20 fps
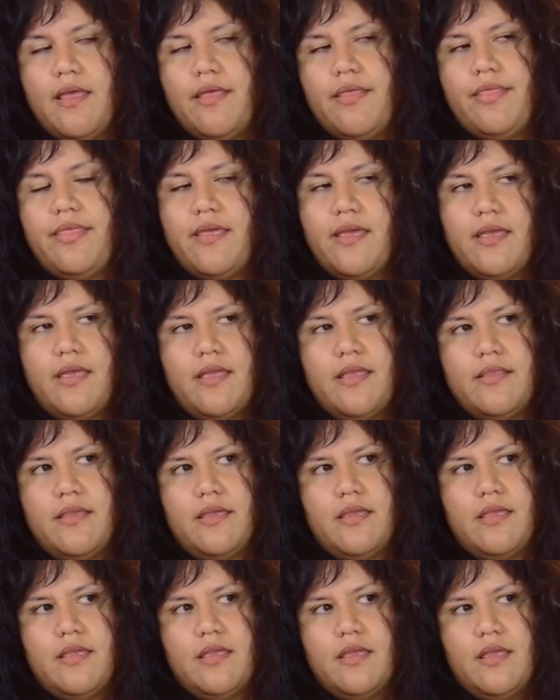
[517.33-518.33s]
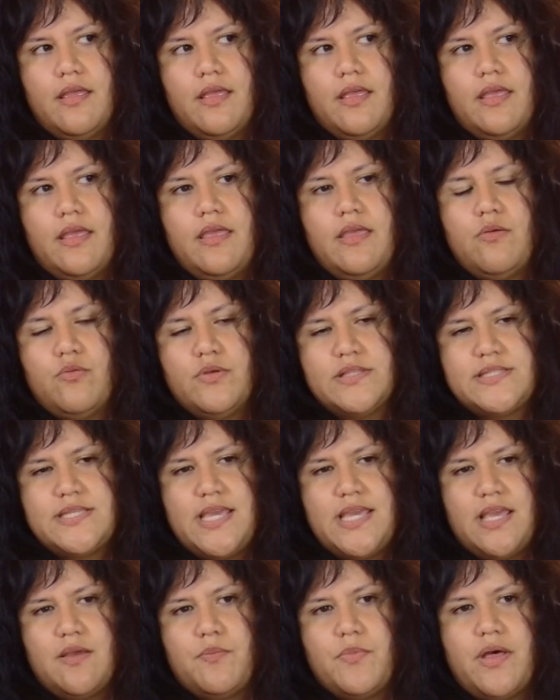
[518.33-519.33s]
then it would
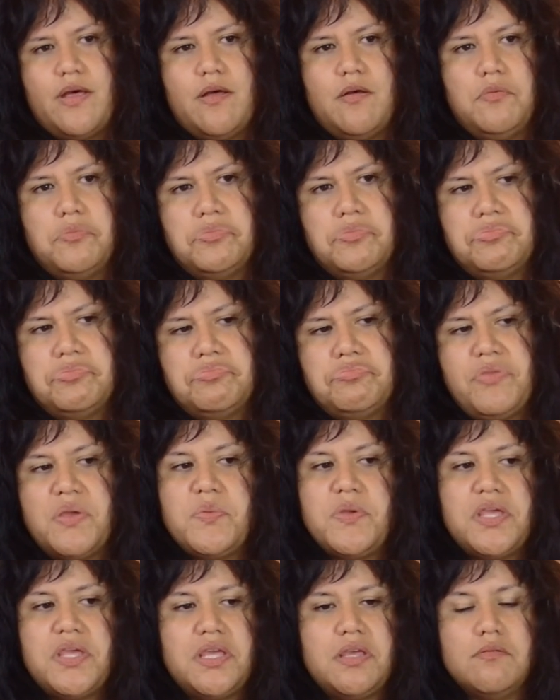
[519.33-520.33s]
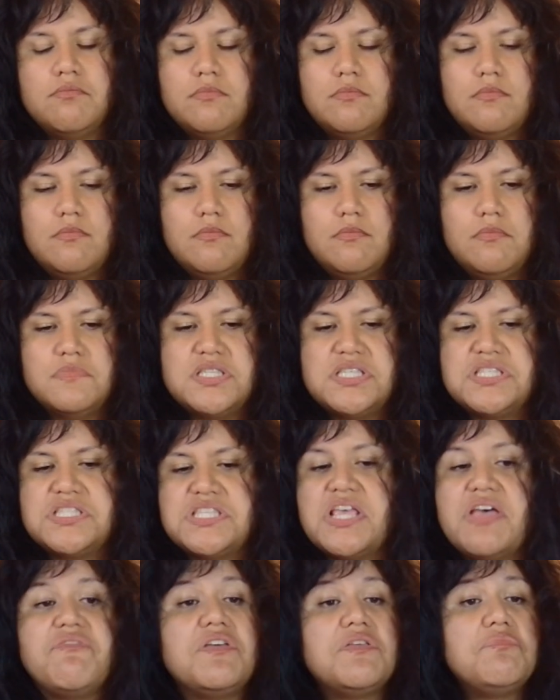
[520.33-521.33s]
take about maybe
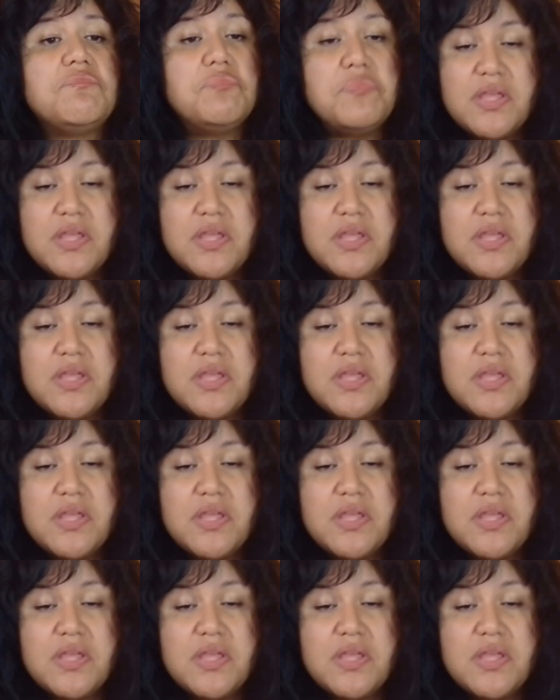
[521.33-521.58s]
7